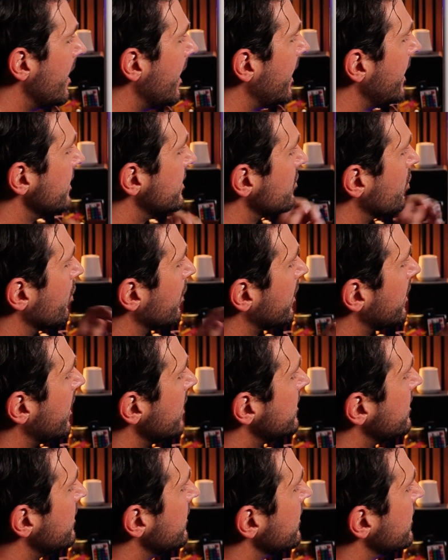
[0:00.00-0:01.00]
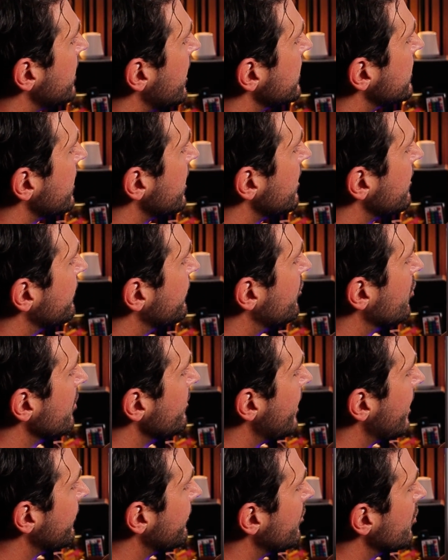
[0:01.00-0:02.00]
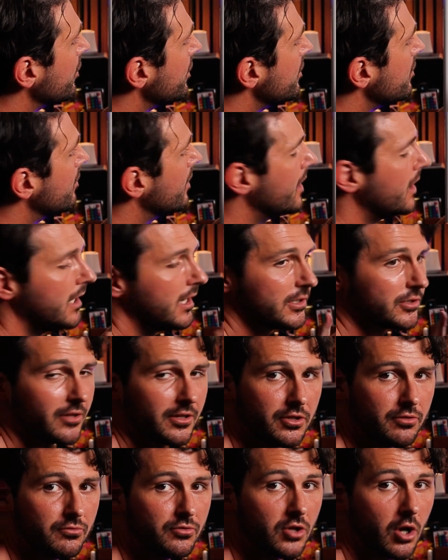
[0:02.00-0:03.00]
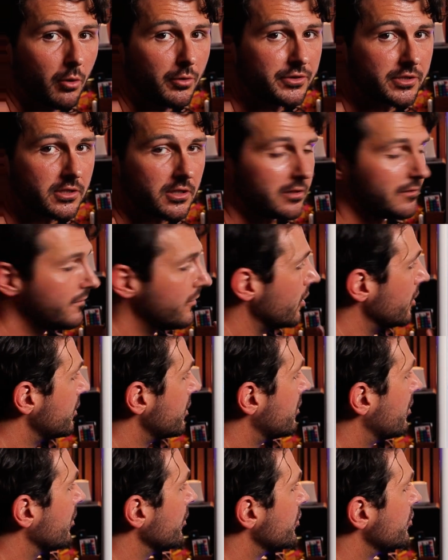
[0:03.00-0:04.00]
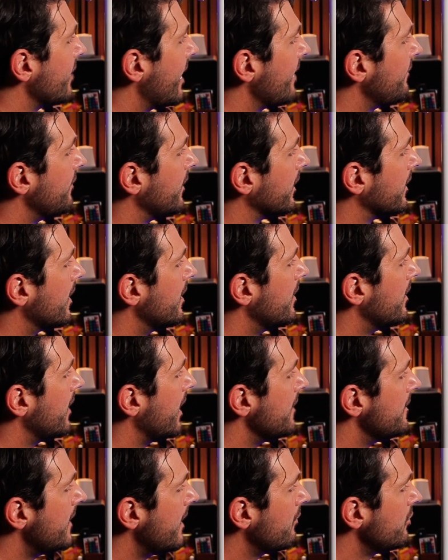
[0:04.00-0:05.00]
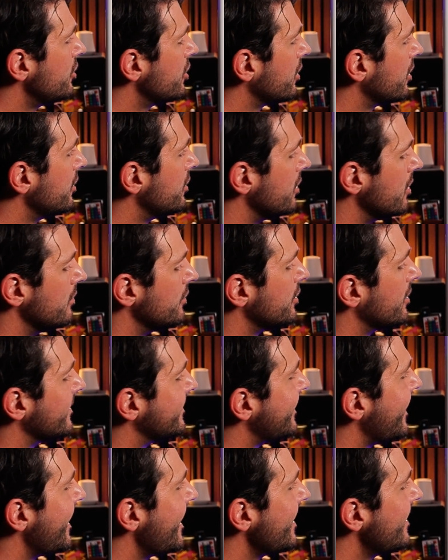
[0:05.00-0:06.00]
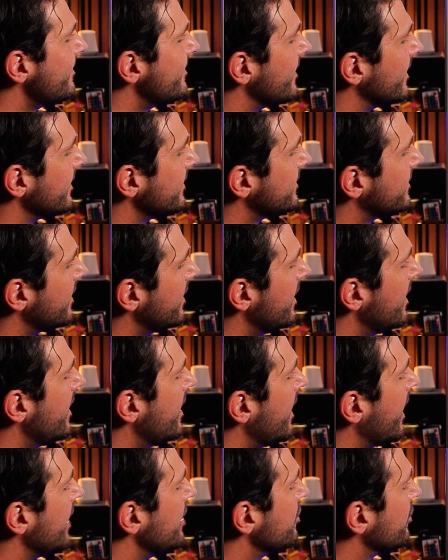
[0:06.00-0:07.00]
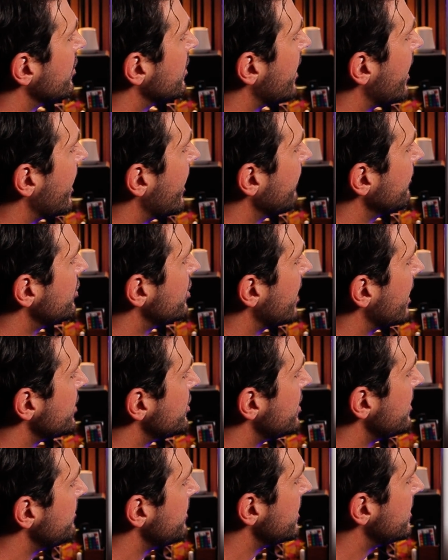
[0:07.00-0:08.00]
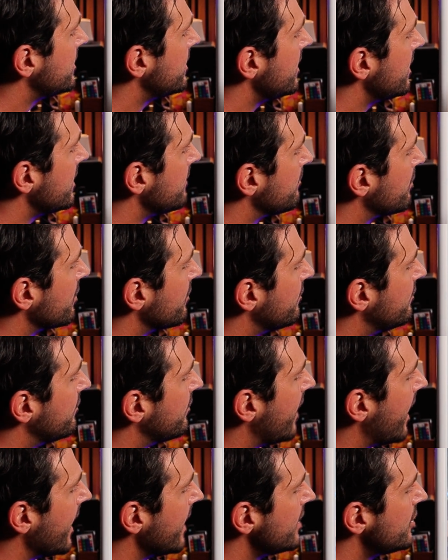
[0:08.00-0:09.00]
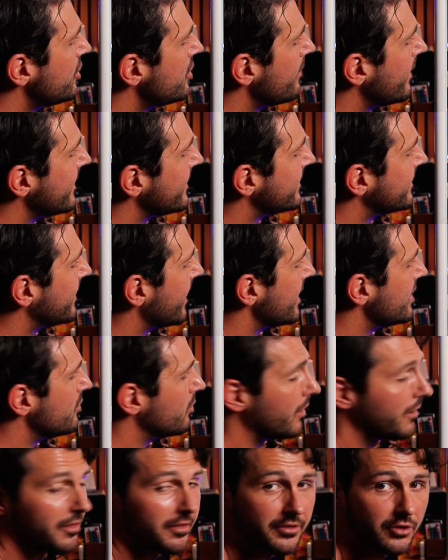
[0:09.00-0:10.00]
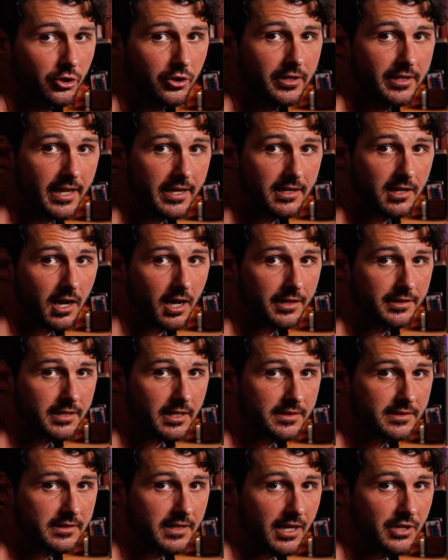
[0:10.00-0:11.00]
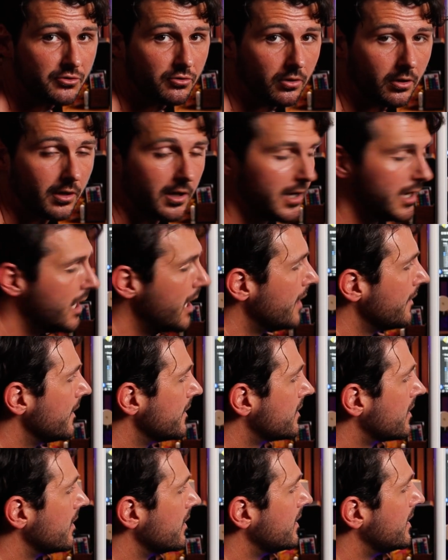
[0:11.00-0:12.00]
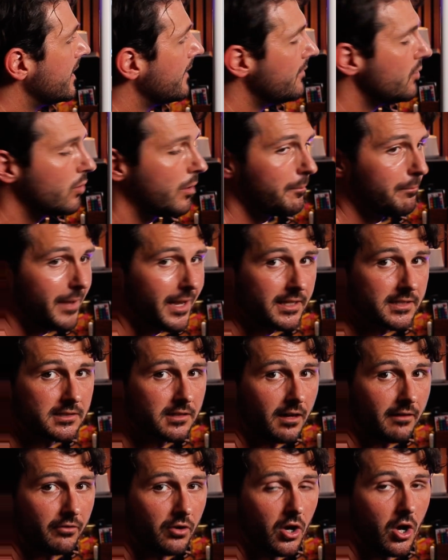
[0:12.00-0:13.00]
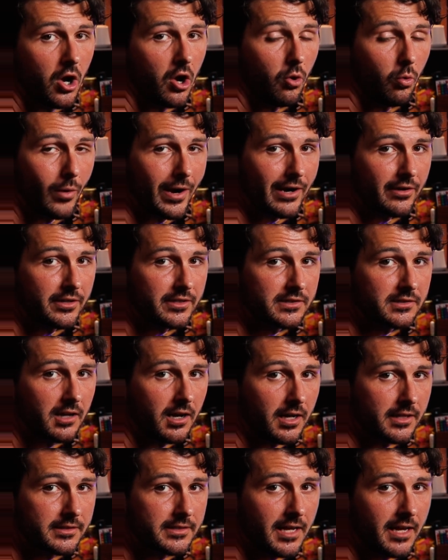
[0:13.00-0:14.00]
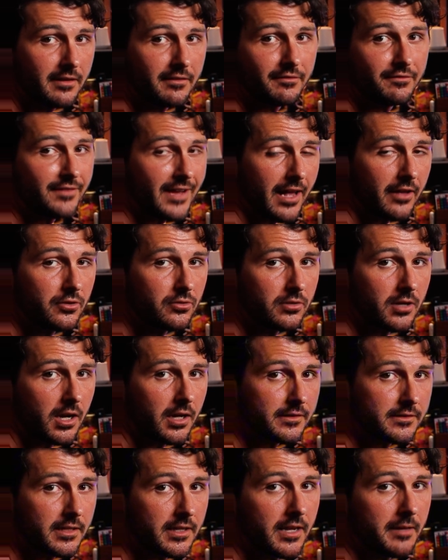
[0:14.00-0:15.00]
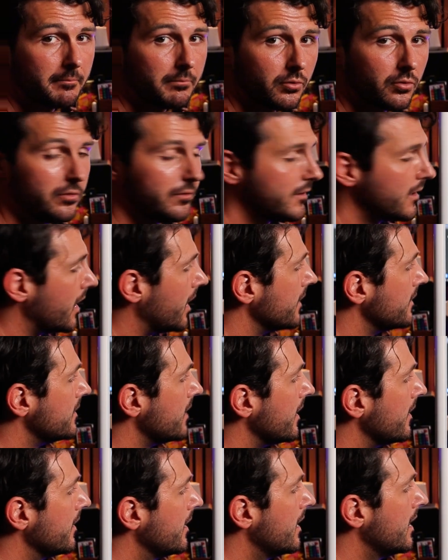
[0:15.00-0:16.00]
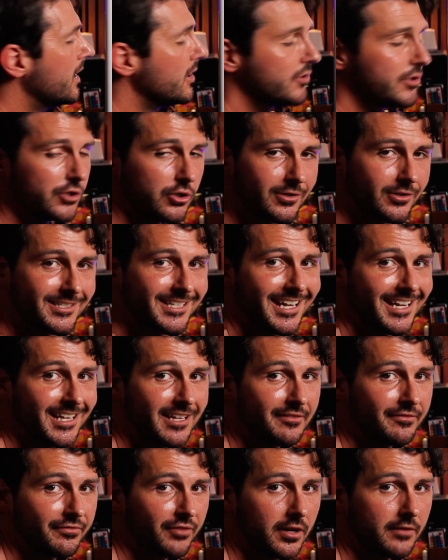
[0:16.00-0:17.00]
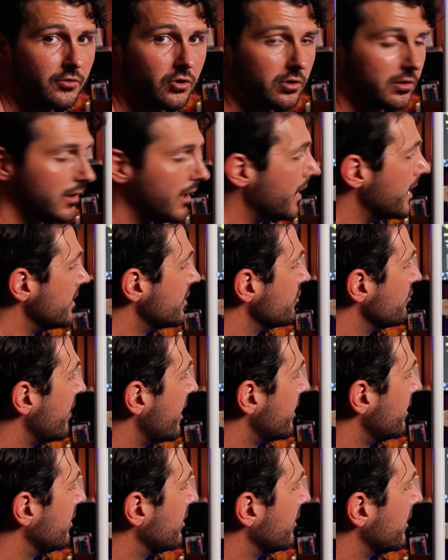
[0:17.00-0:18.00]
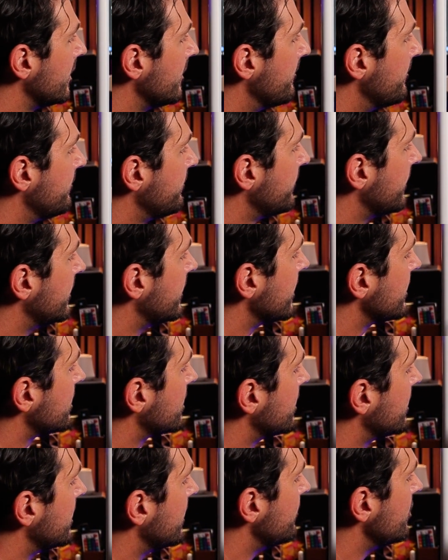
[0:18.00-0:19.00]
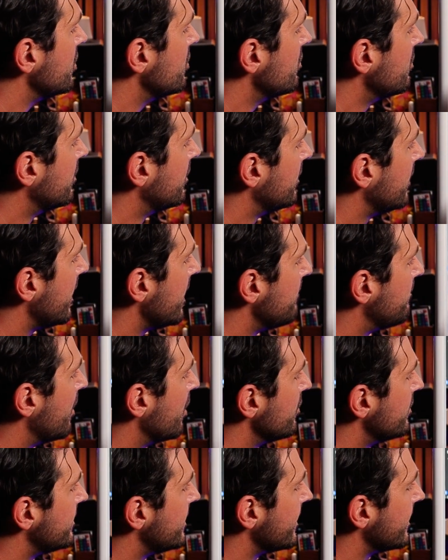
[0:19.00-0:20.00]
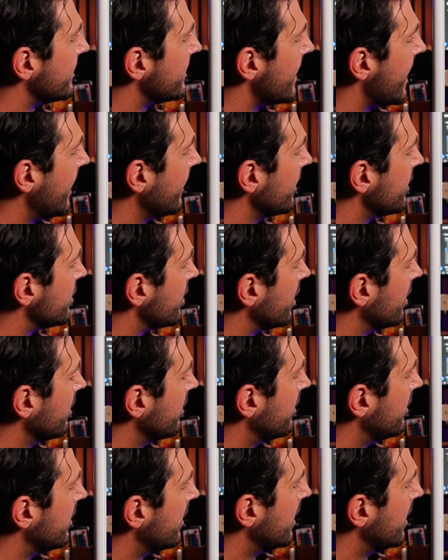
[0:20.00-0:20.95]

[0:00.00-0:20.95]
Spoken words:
And it's organized in this SIN format for you so that you know it's gonna convert to cold traffic. And then what you're gonna do is you're gonna take this and you're gonna have ChatGPT provide you a schedule, a 30-day content schedule that's gonna give you a mix of awareness content, value content, and proof content so that you're getting it in front of your clients regularly. And that's gonna give you a posting calendar.